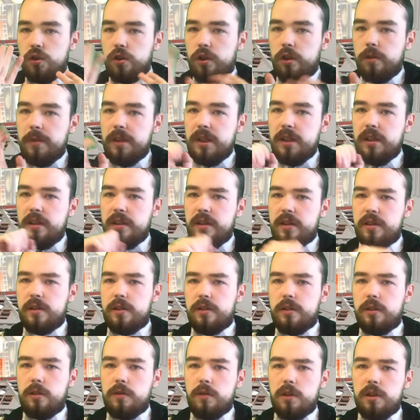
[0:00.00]
you immediately
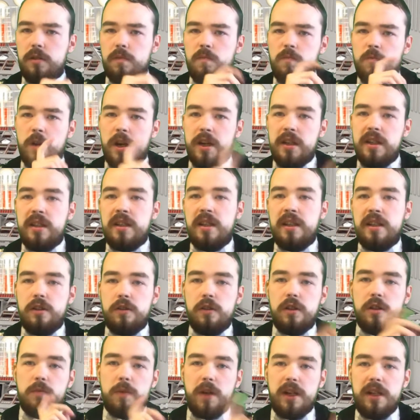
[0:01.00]
start to question, why didn't they
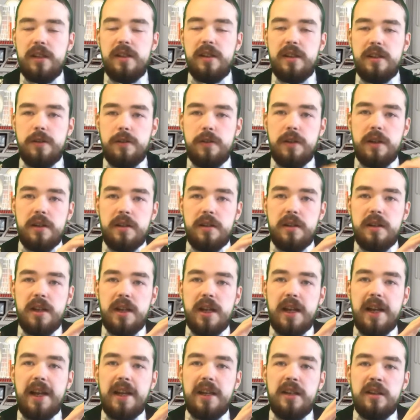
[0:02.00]
do this, why didn't they do that,
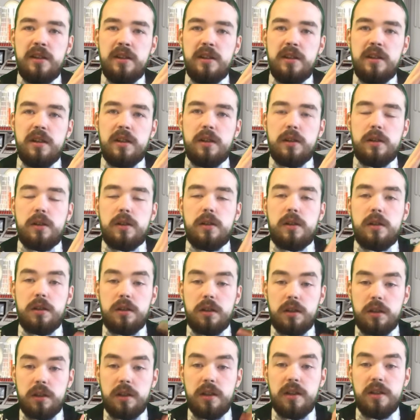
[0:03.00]
and
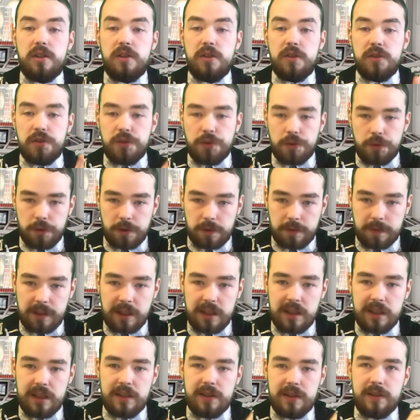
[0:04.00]
it just sort of
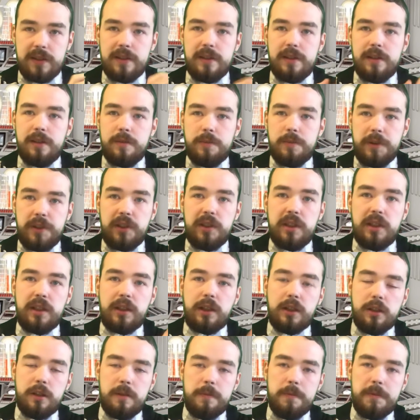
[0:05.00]
gets a little bit
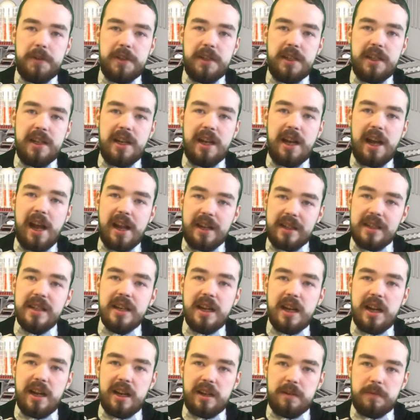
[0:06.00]
clumsy at
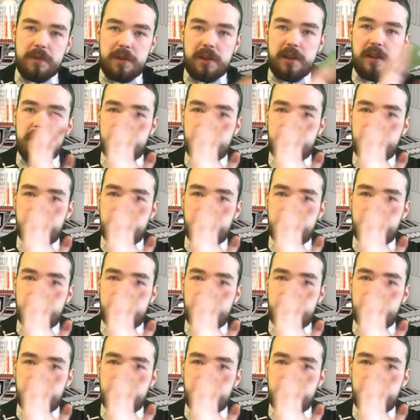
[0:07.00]
times.